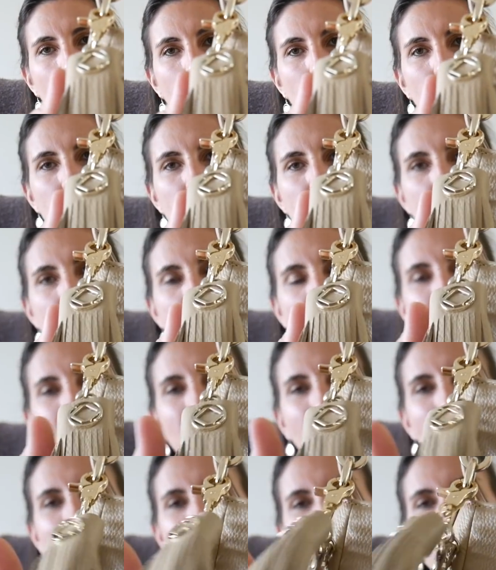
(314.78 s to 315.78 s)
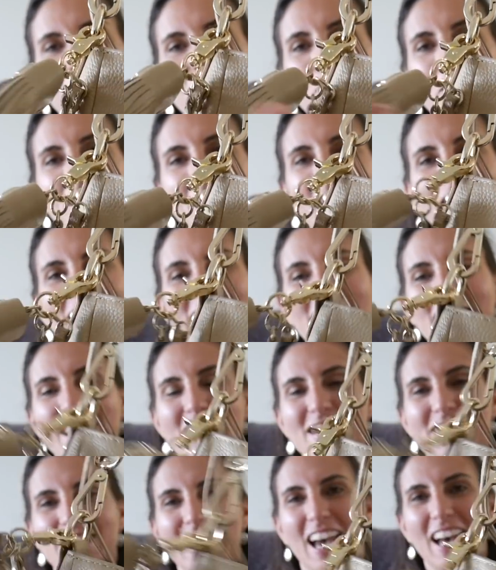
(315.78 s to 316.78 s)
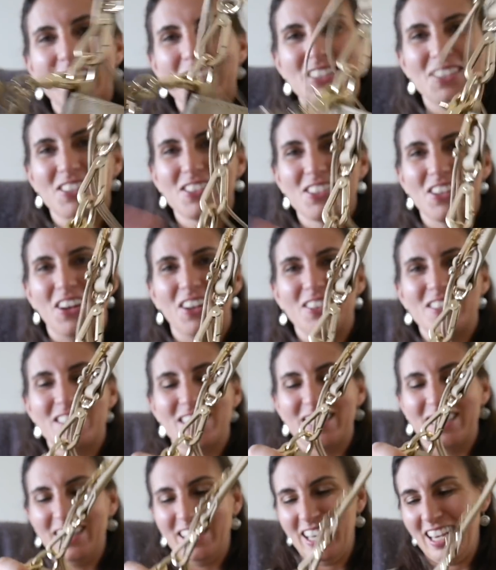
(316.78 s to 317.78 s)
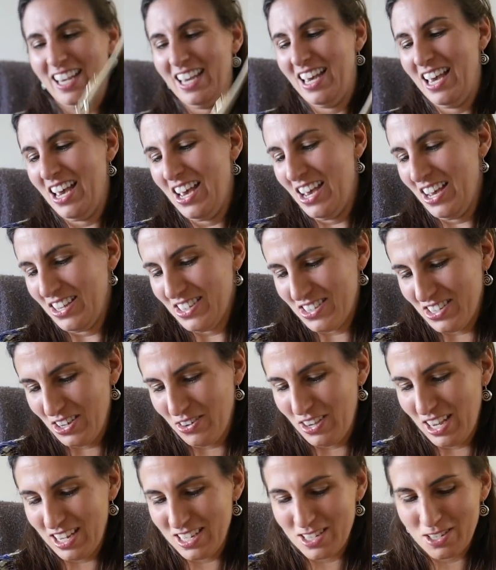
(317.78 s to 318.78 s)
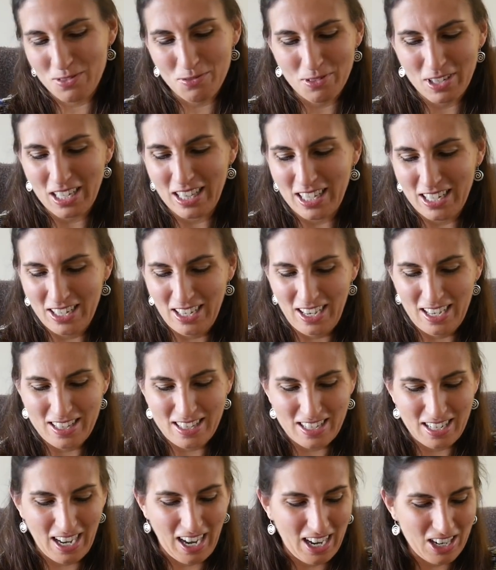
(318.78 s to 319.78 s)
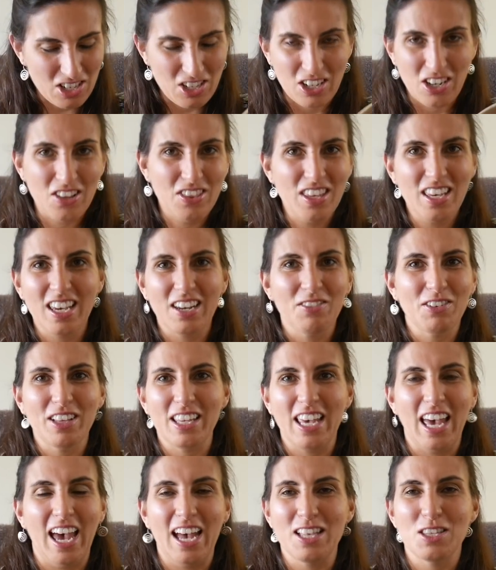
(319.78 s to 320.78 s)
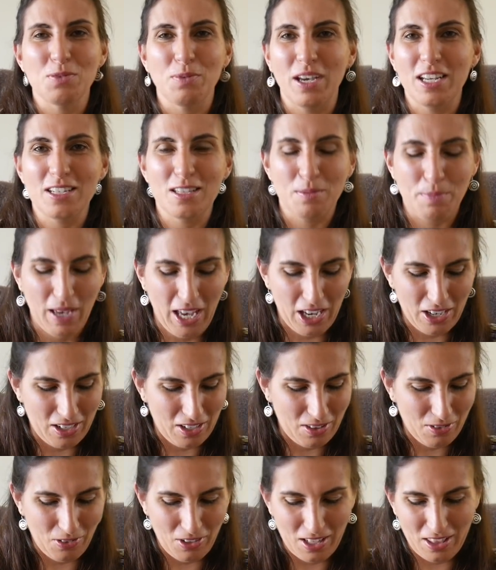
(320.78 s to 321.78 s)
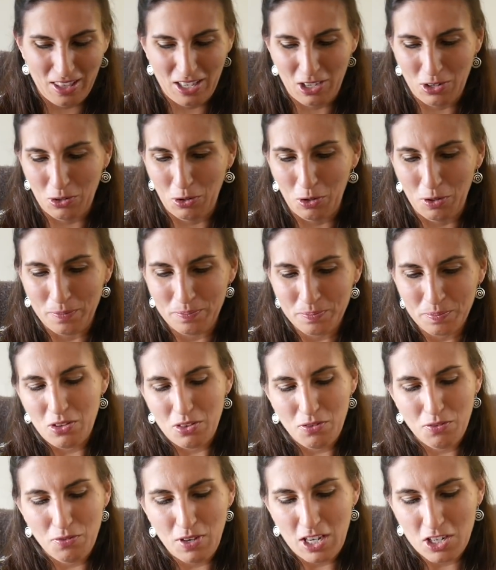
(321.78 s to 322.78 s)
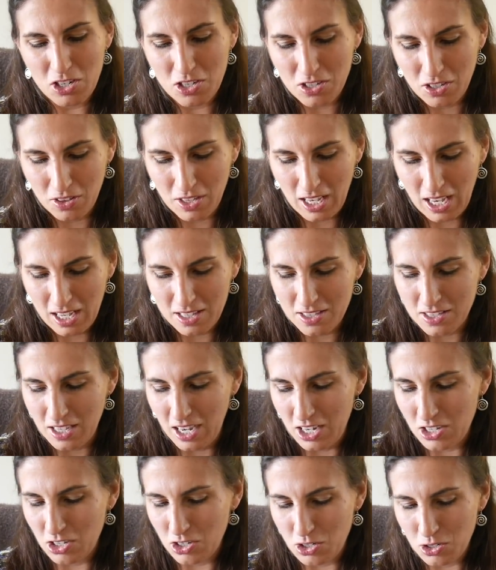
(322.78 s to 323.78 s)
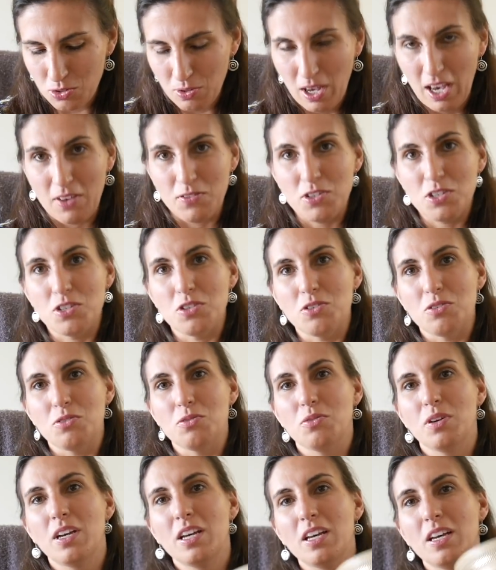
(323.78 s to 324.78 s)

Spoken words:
was just playing with these tassels constantly. So it is a really nice touch. I don't think it really adds weight to the bag or anything at all. The features on the outside, you do have 2